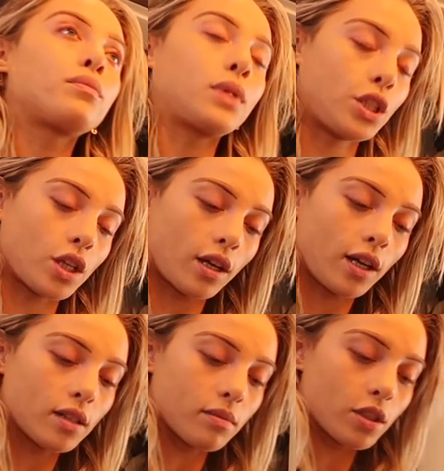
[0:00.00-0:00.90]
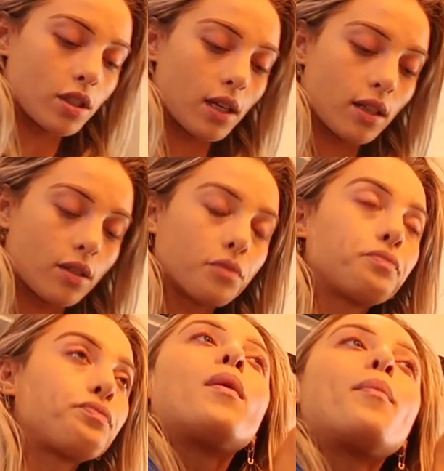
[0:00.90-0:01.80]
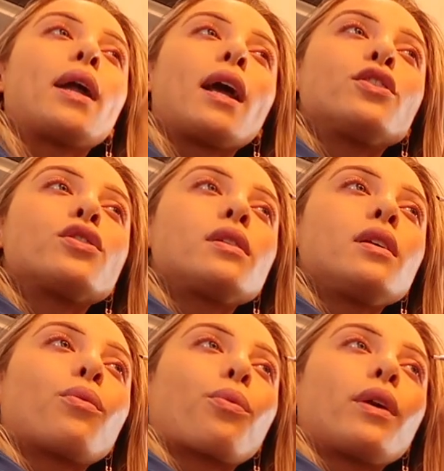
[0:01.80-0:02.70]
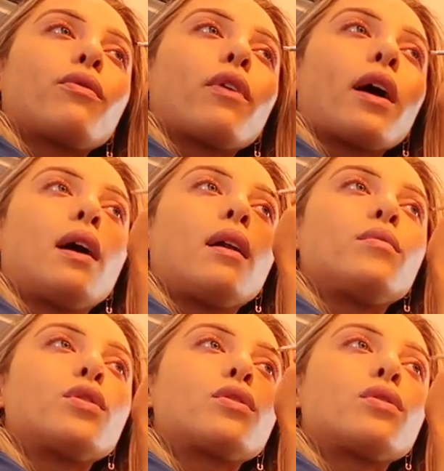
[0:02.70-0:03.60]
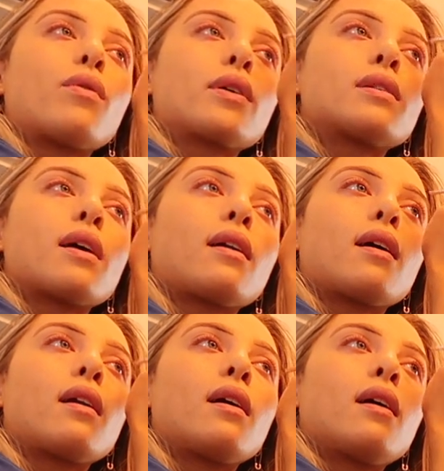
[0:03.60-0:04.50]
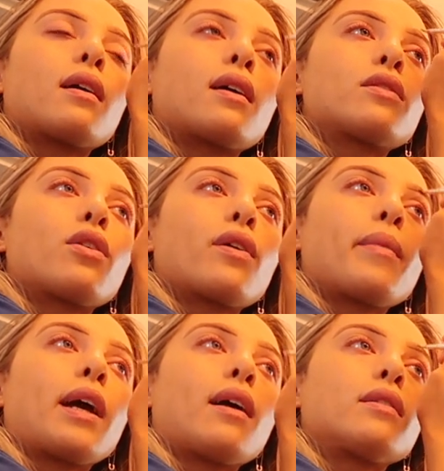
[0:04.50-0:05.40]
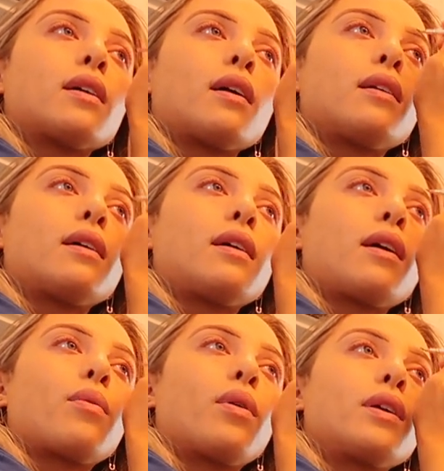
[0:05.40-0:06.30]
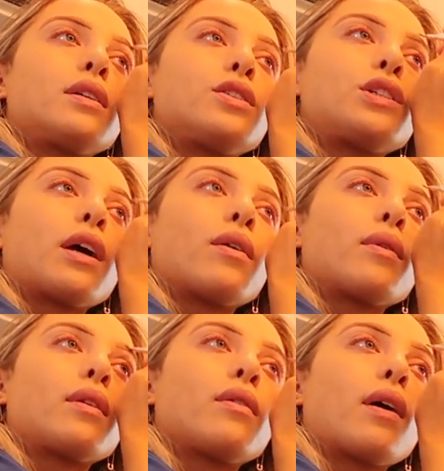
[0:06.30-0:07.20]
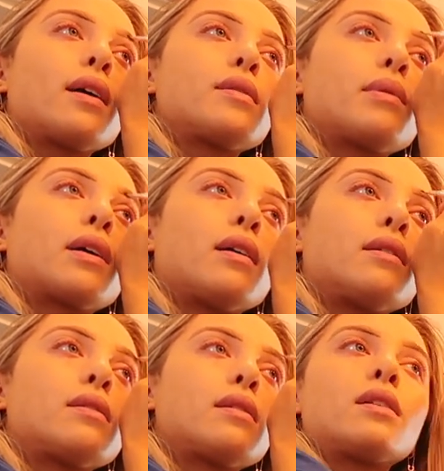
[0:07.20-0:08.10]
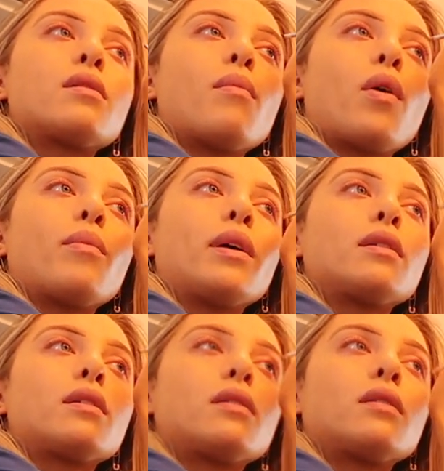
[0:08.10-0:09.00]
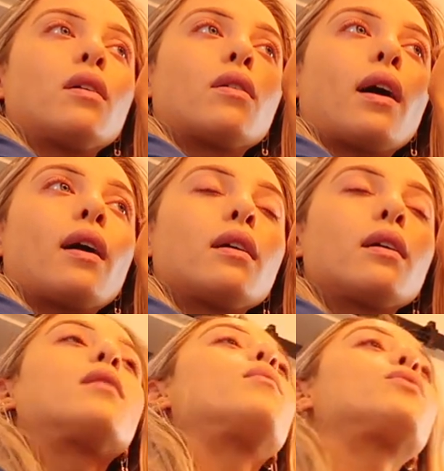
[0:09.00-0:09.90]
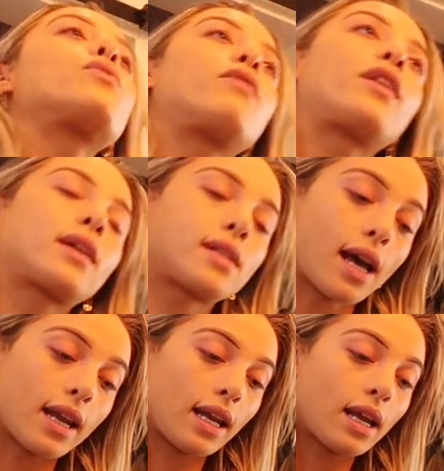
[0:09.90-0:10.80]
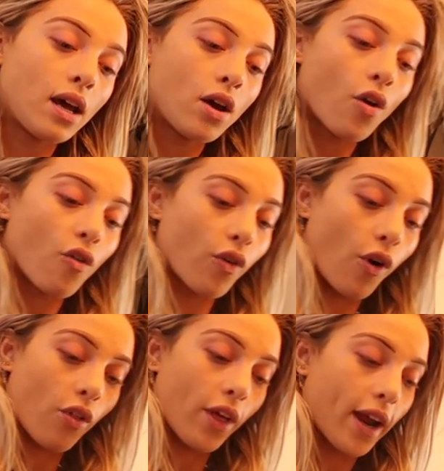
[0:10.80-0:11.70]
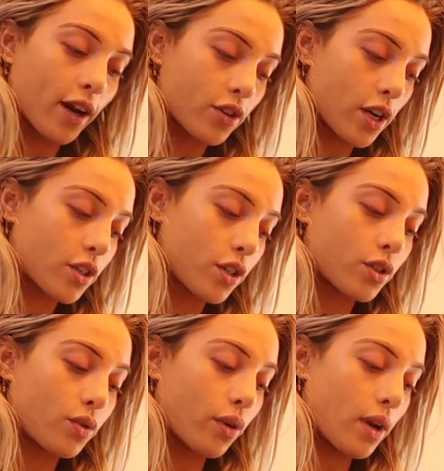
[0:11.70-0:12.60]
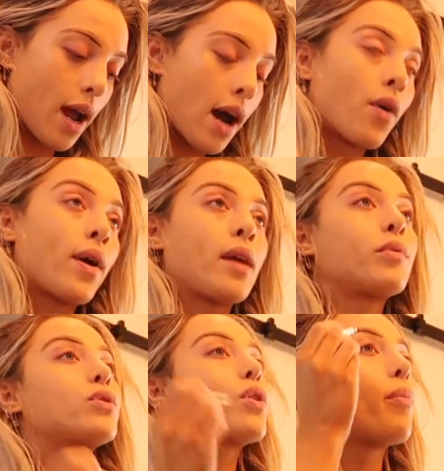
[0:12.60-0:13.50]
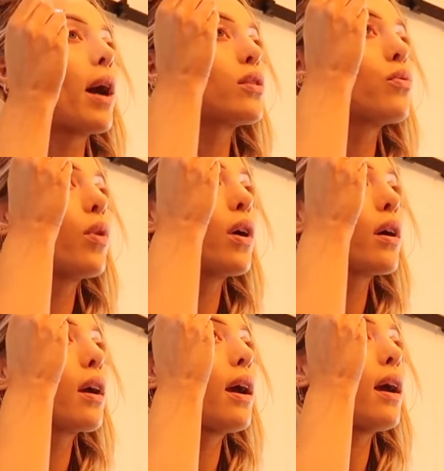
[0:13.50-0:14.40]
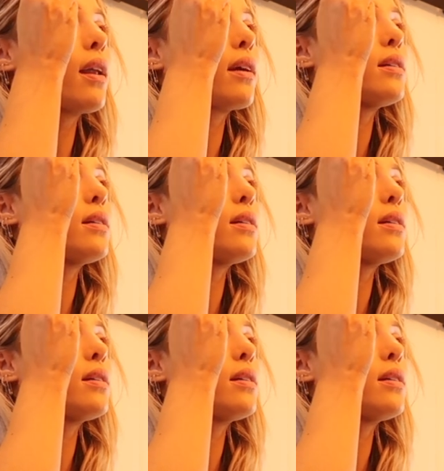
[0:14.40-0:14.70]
bleaching their hair as much as I do. But I just need a refresh and I'm just so excited that I get to go get my hair done and I wanted to share it with you guys because it's a moment, okay? I'm also very excited for all the hairdressers who are now able to go back to work and